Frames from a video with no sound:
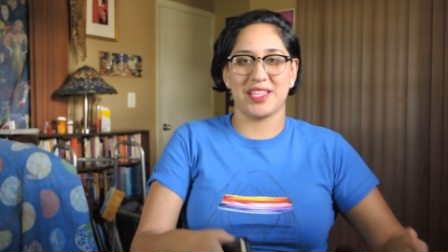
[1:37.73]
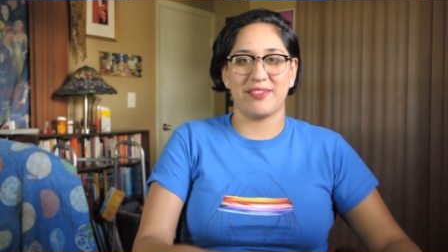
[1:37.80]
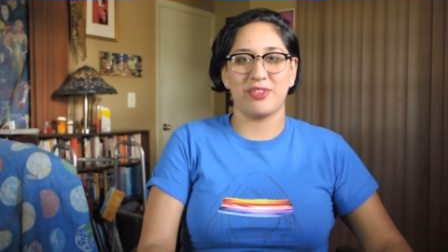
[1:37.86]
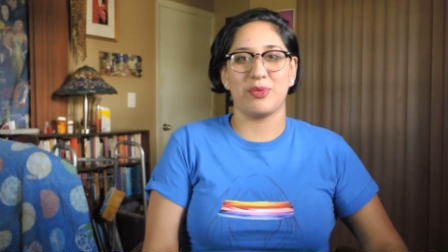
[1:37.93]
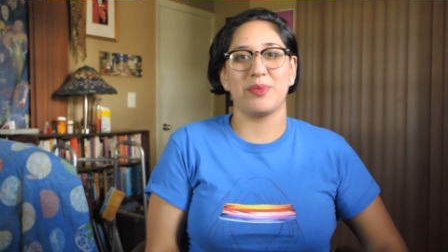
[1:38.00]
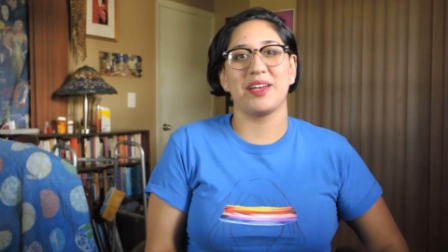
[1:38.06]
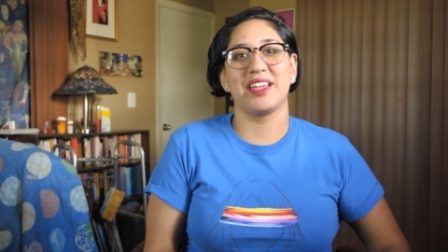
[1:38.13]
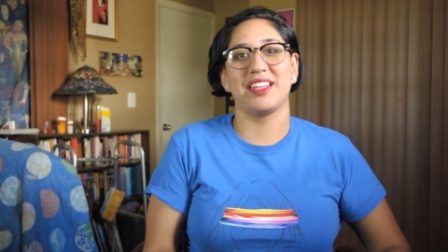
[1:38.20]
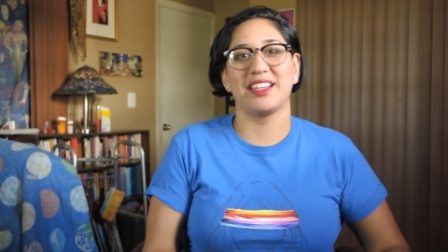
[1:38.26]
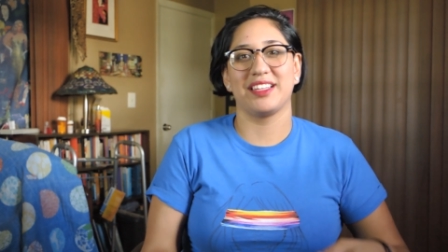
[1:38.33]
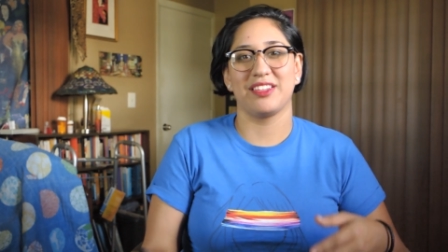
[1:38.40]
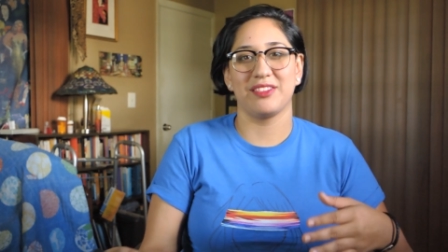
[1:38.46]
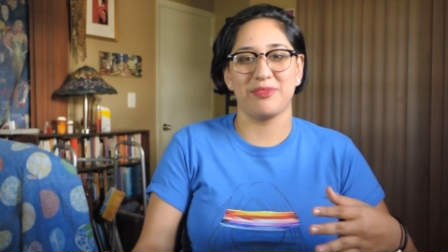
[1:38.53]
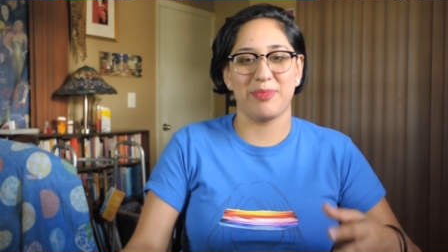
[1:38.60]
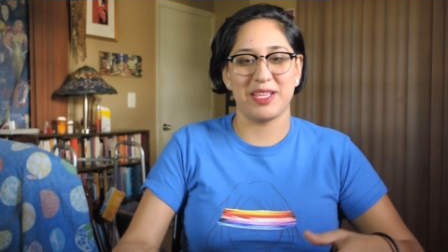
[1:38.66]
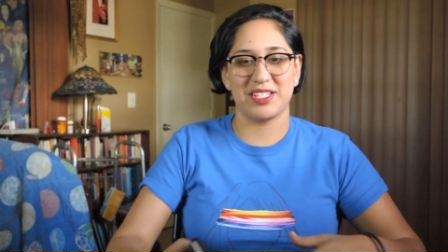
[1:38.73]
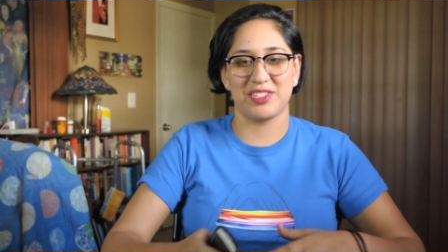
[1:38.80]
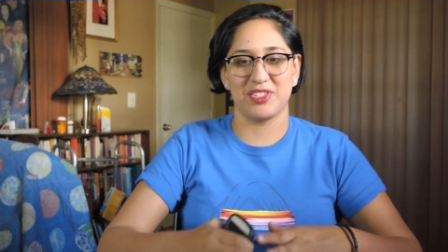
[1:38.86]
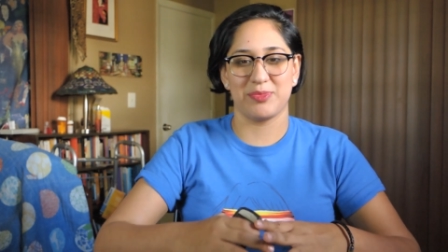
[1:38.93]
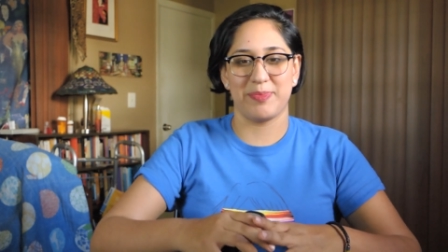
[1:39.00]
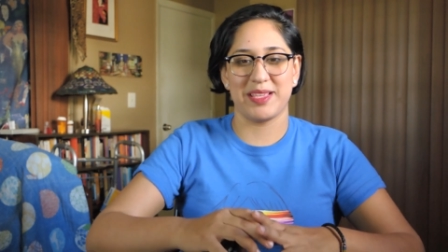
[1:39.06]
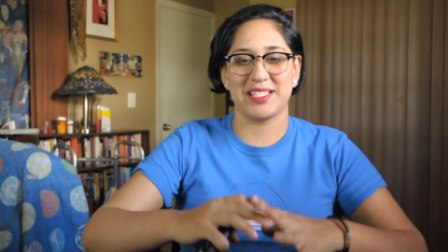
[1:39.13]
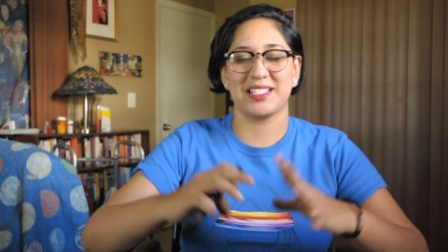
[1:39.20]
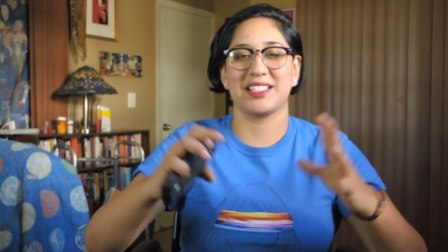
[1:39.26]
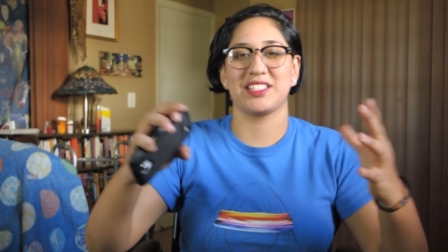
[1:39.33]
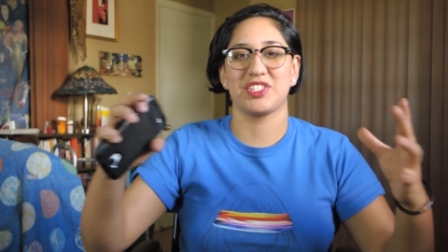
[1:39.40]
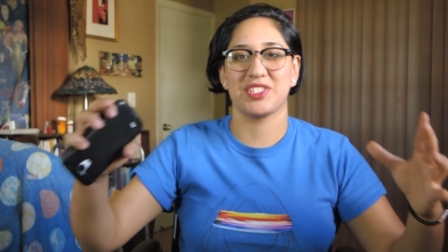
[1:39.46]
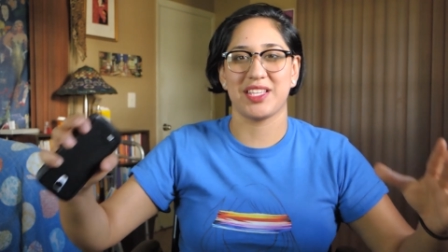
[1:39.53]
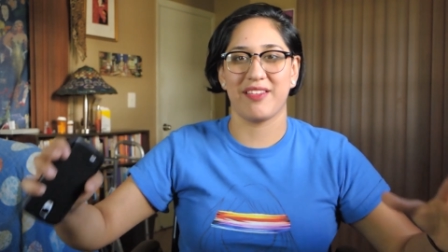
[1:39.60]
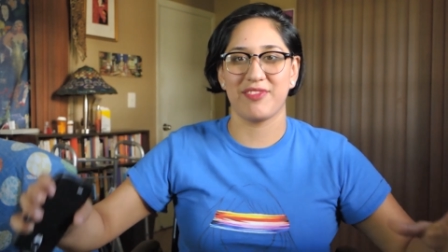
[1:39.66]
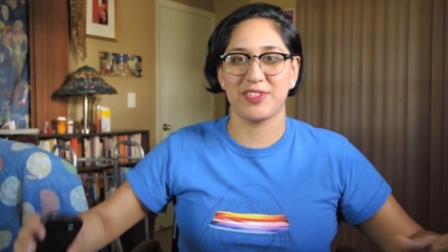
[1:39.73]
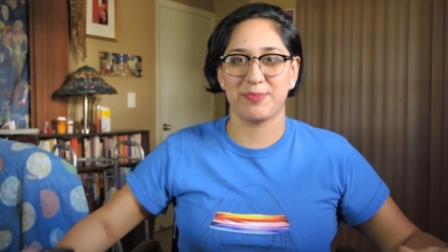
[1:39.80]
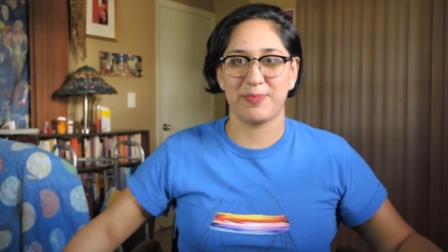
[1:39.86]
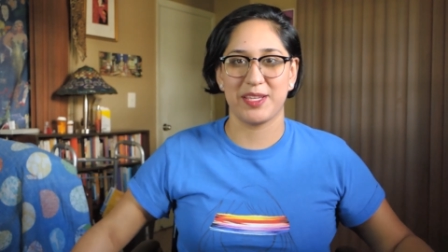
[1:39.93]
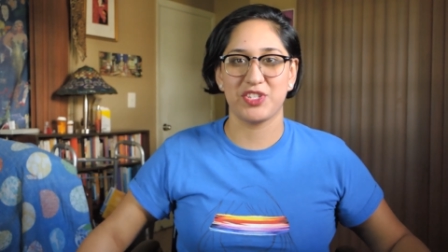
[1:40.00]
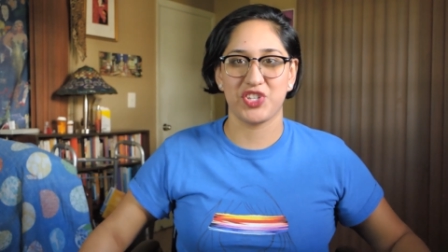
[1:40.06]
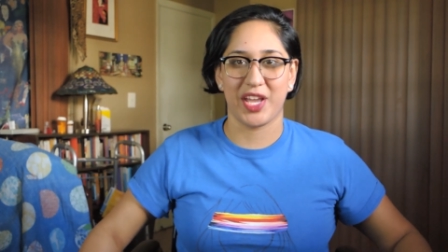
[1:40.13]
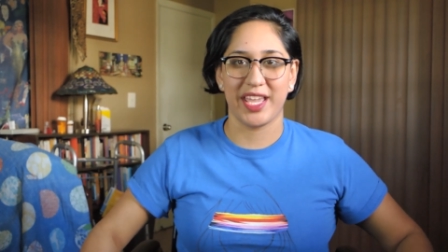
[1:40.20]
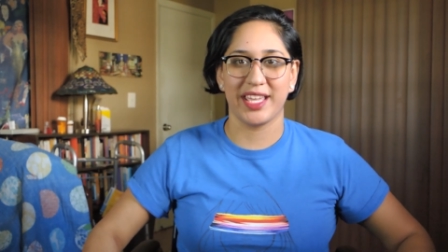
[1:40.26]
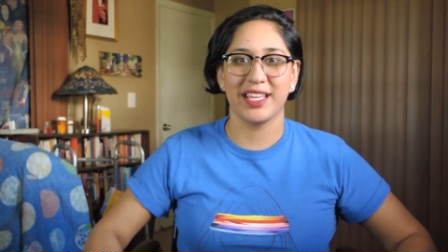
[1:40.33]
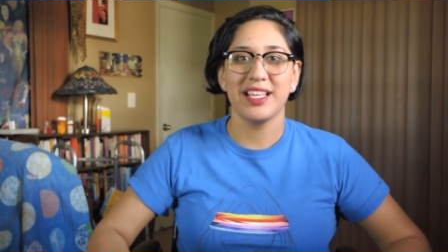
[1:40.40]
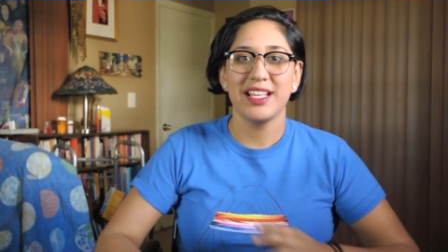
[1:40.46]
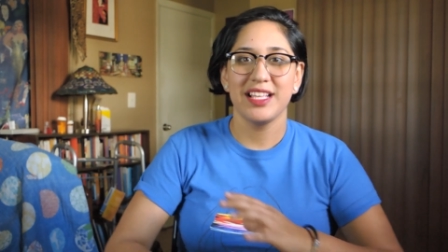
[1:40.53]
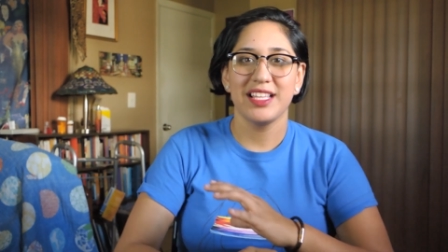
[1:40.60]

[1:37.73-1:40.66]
everyone and you basically just have this big giant